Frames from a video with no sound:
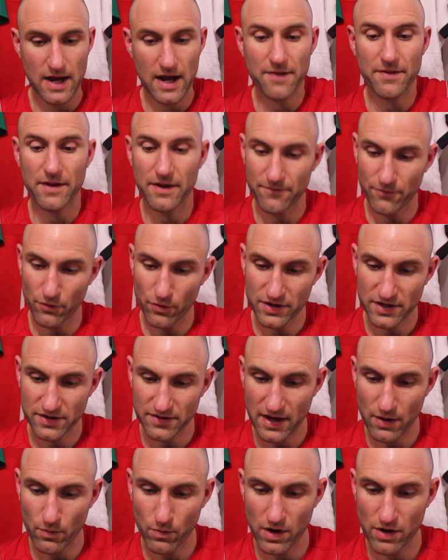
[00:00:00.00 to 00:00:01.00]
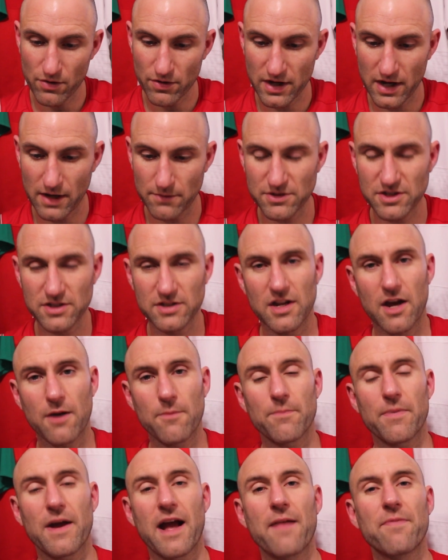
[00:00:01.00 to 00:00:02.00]
And they avoided that World Cup
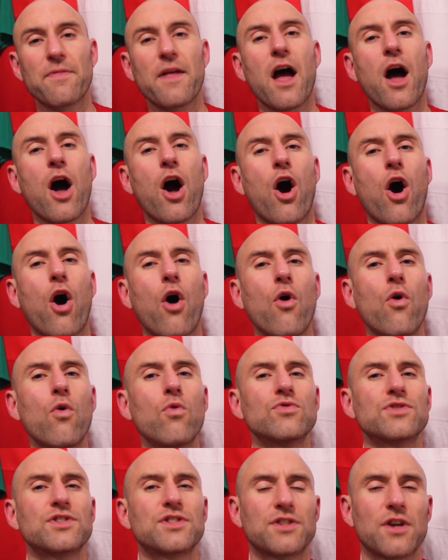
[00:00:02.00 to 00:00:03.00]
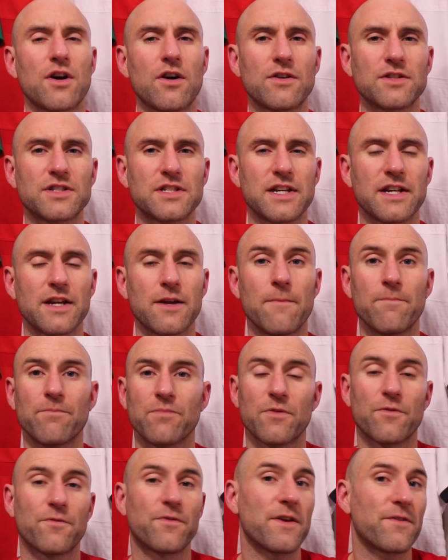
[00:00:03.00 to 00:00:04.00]
slump, and their whole starting
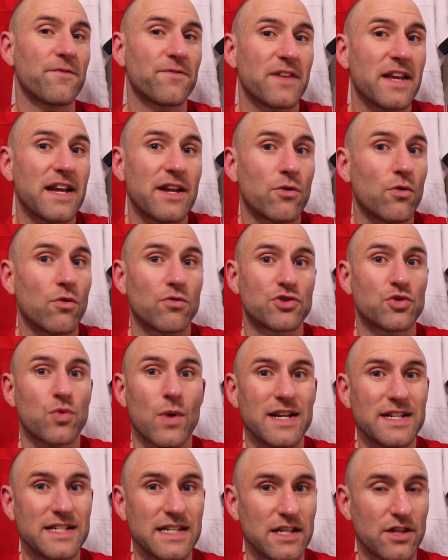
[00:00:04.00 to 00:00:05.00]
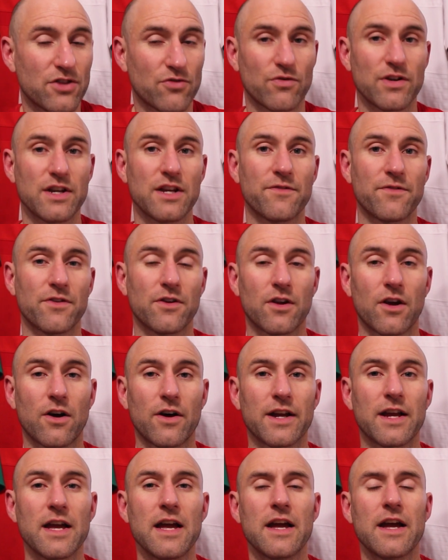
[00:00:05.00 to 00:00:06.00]
15 or 23, if you
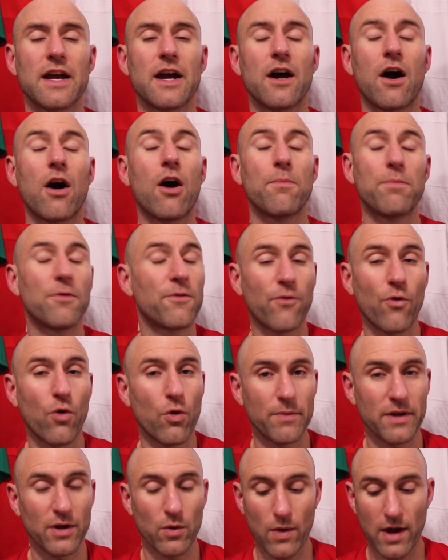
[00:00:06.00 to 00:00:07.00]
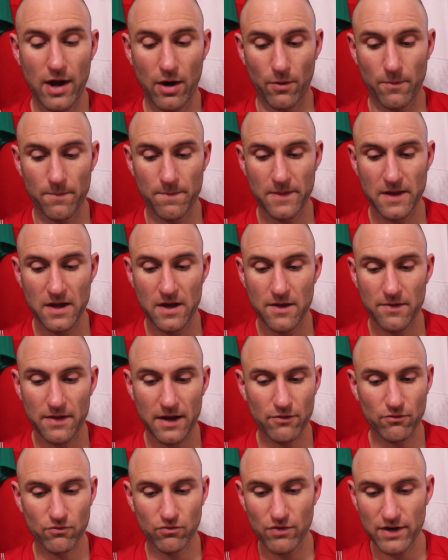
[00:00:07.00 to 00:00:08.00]
like, are performing well.
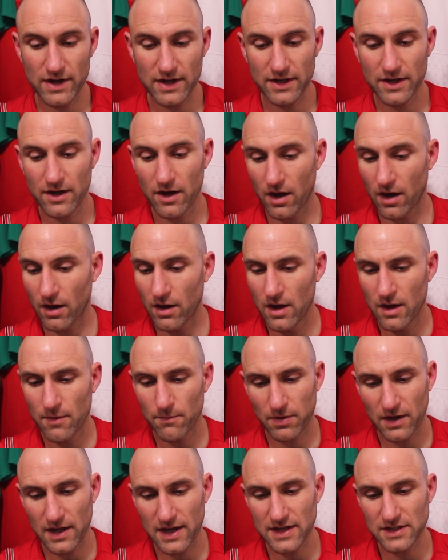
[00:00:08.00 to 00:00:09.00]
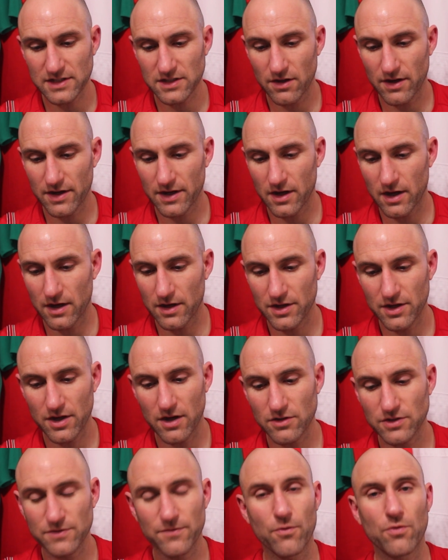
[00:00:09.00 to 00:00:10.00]
They really are. Players like uh,
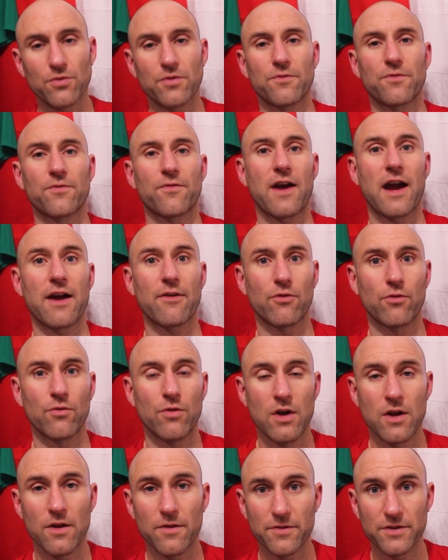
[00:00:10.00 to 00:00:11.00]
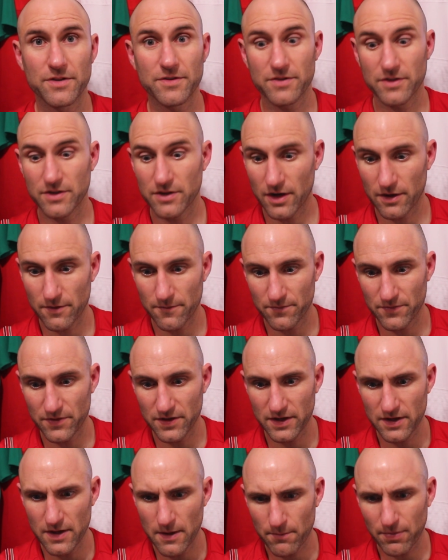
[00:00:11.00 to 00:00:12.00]
Ford, and Farrell, the, the, you know
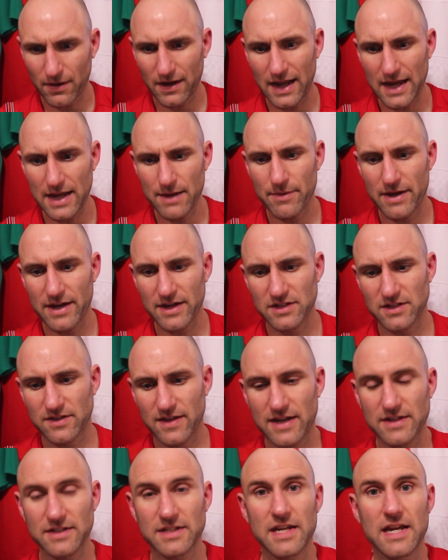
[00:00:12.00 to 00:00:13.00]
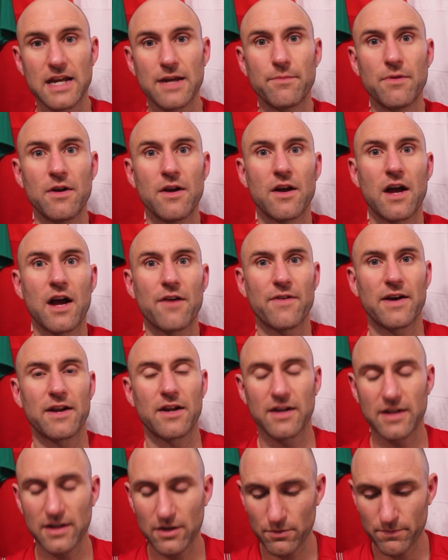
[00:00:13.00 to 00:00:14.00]
the playmakers of that team, have
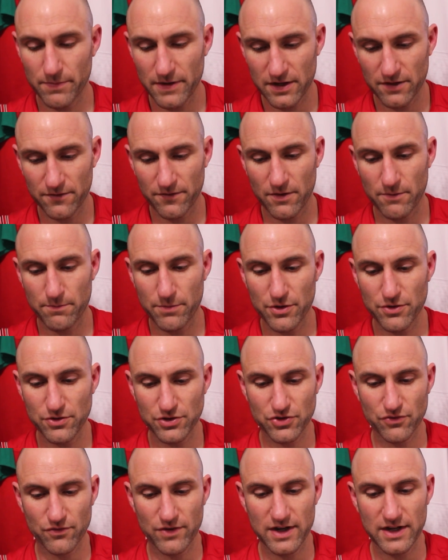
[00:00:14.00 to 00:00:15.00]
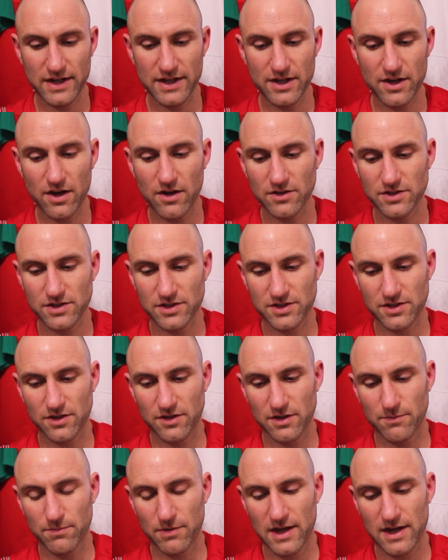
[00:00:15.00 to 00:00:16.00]
had a little bit of a boost really. Youngs has
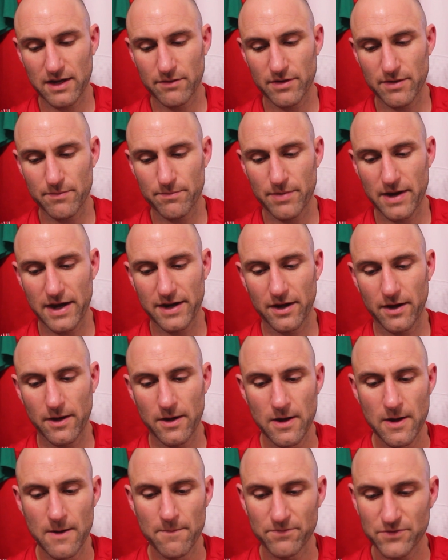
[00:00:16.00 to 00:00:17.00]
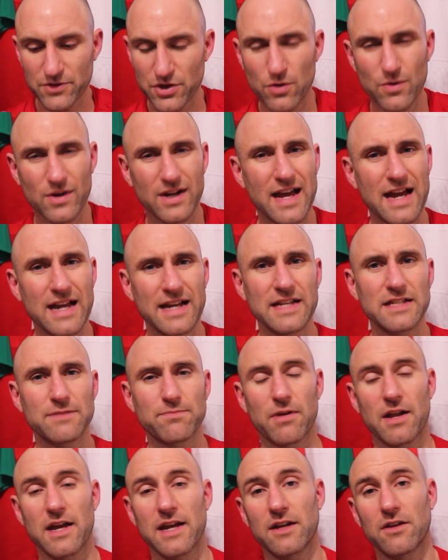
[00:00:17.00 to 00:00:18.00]
started playing a bit better. Tuilagi's
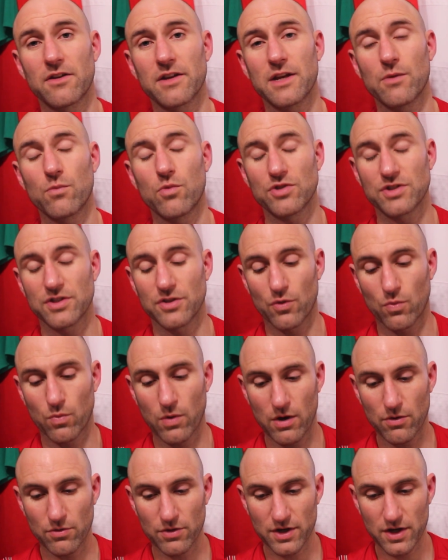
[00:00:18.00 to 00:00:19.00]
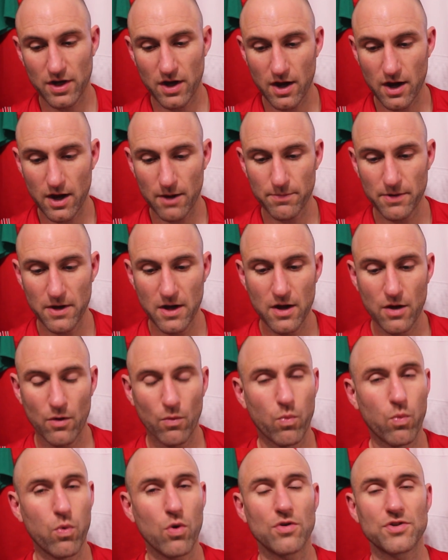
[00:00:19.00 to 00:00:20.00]
playing like he was in the World Cup.
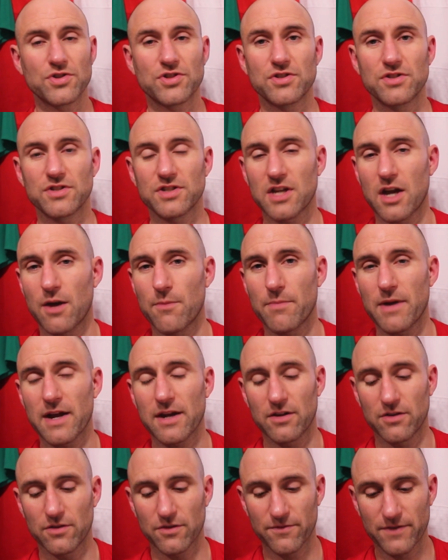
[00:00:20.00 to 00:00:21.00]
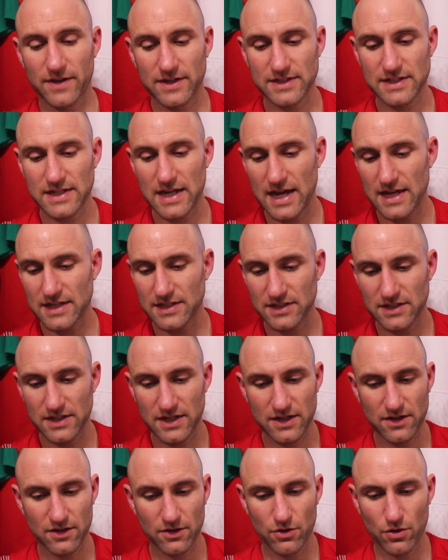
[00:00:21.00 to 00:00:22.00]
Watson's come back and looked
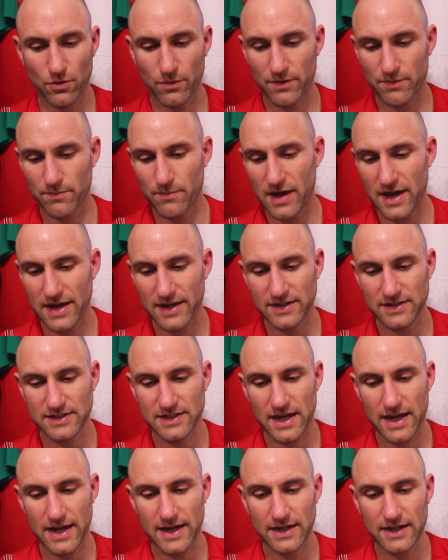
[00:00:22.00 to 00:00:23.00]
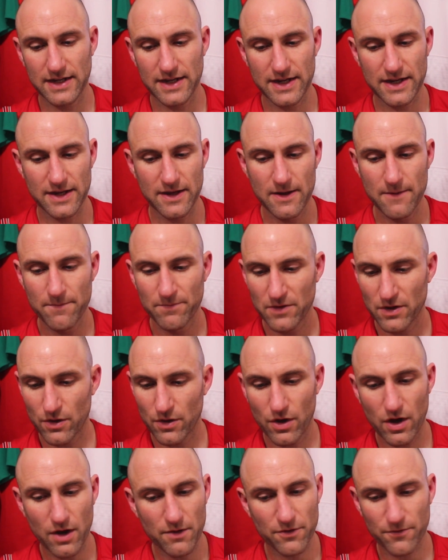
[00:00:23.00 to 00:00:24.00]
fantastic, along with May and Daly.
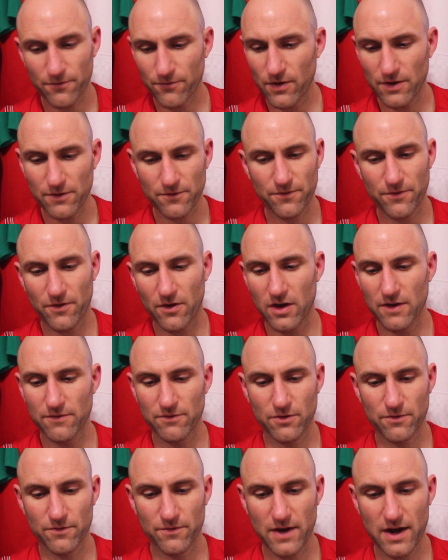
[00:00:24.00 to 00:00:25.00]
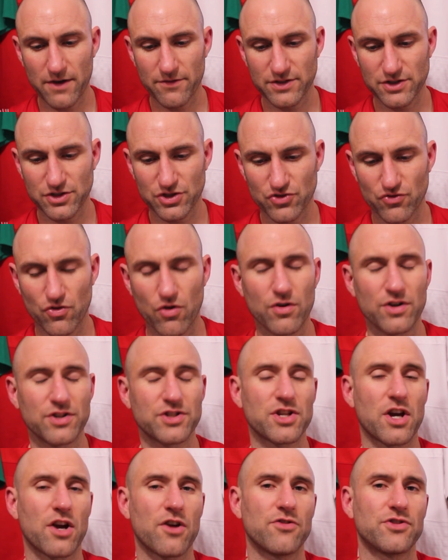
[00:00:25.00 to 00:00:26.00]
Uh, the front five look very strong.
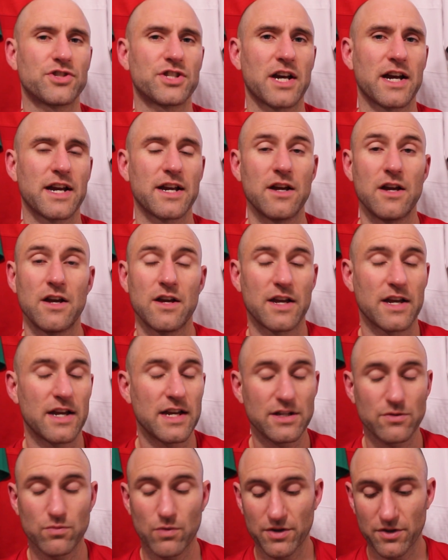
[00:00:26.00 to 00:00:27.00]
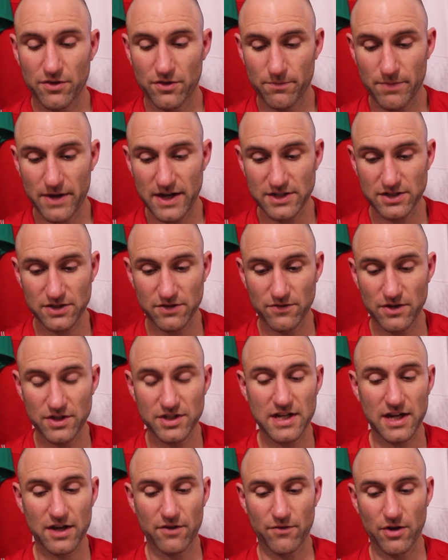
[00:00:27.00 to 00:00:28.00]
Itoje is one of the best uh,
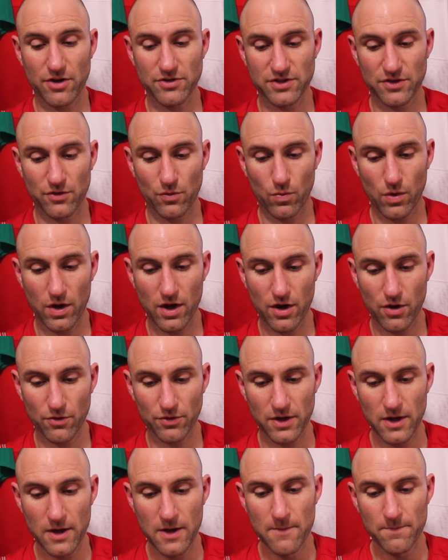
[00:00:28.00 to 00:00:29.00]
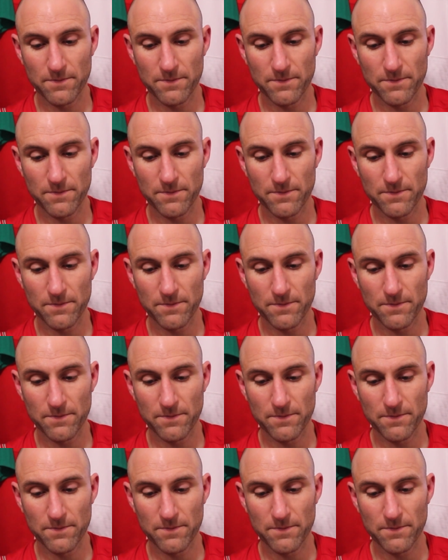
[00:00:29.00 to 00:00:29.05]
second rows in the world.